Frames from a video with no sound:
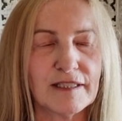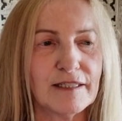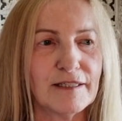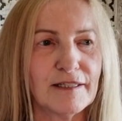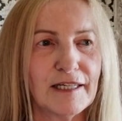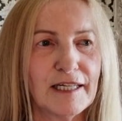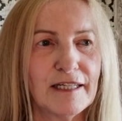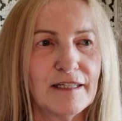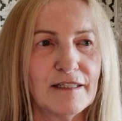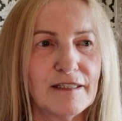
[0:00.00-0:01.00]
The
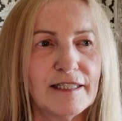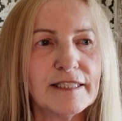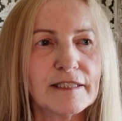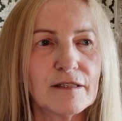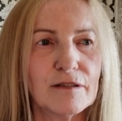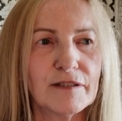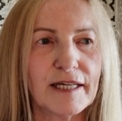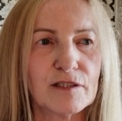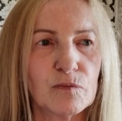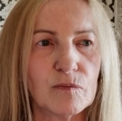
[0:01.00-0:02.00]
little
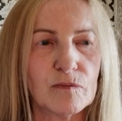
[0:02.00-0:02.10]
that